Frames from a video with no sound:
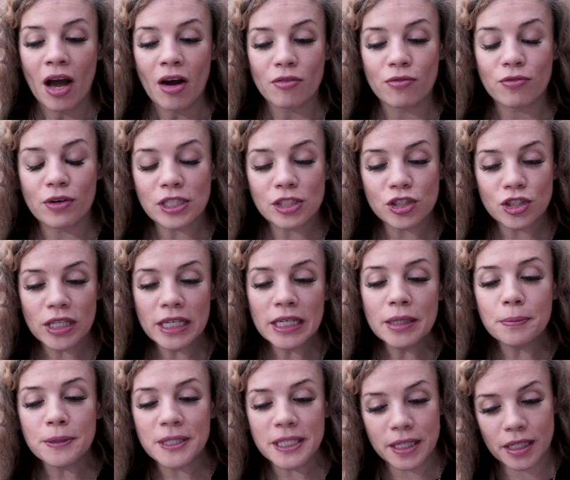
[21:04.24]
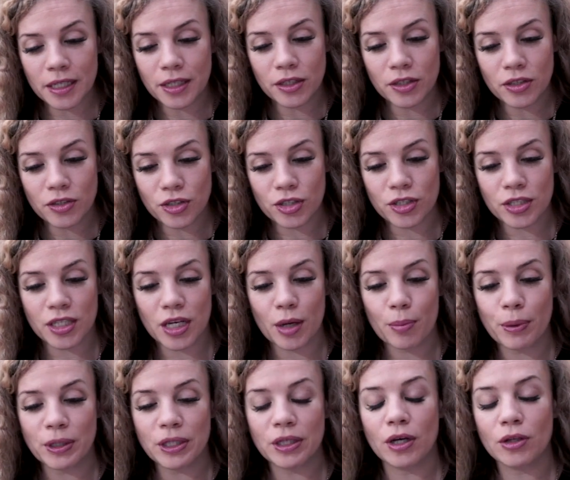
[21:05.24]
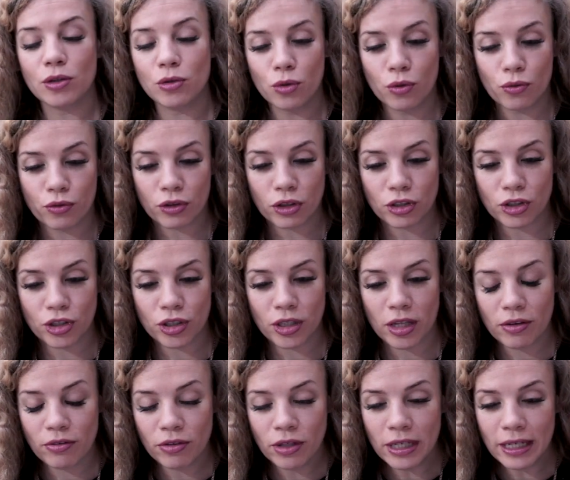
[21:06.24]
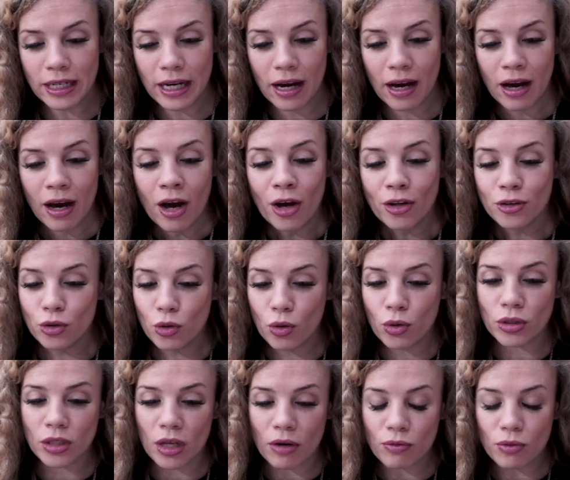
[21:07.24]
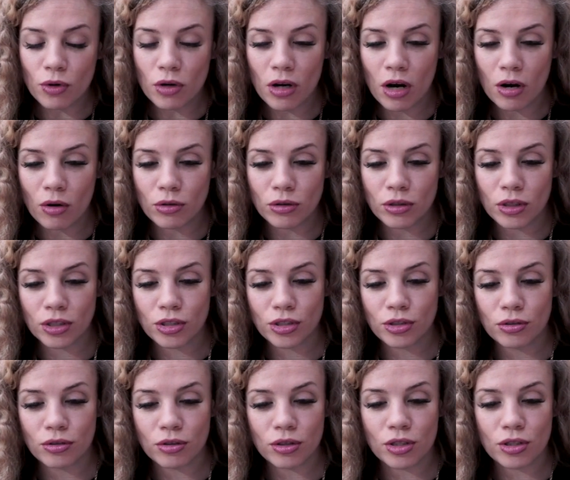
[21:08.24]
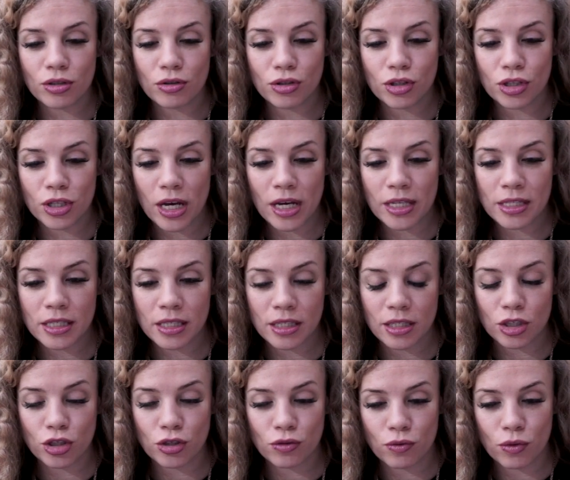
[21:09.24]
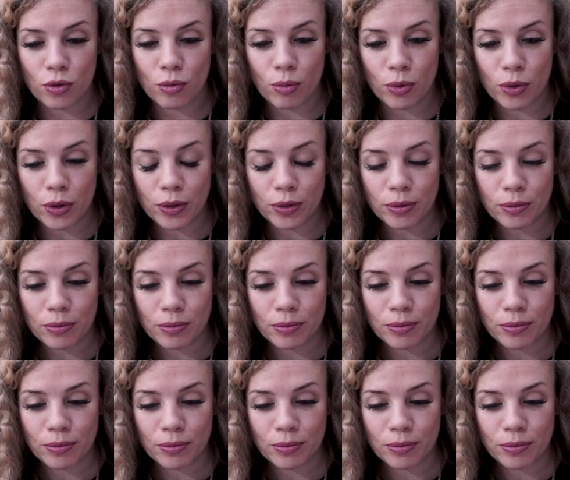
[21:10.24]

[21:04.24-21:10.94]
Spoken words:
How do you think, does the psychological preparation is important for the person before he started working with a knife?